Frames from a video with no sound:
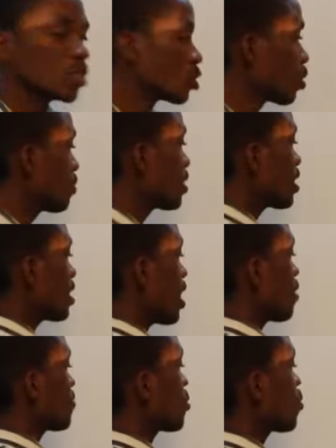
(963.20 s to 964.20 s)
So
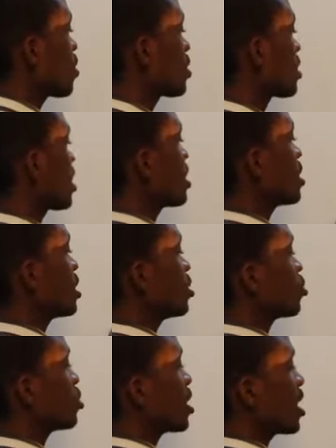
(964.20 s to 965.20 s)
bringing F equals KE
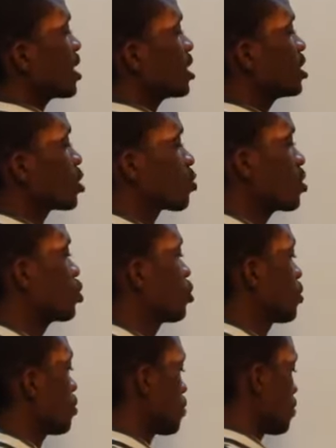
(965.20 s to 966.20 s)
into the energy
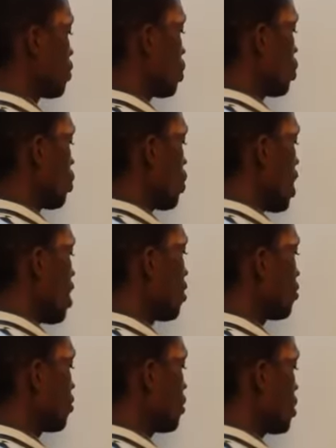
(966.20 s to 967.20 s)
equation, we
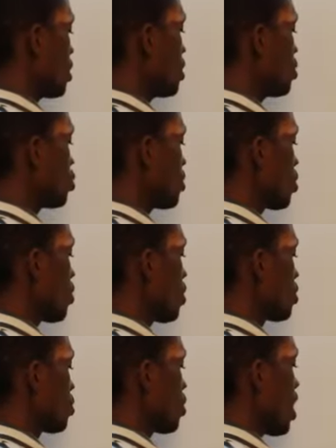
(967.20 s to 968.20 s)
have E to be
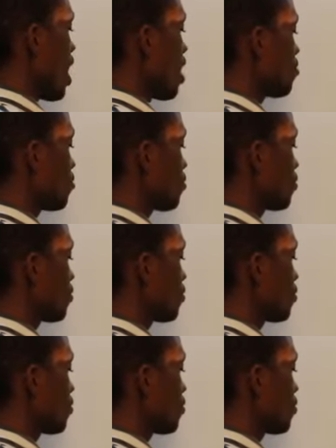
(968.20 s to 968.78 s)
equal to half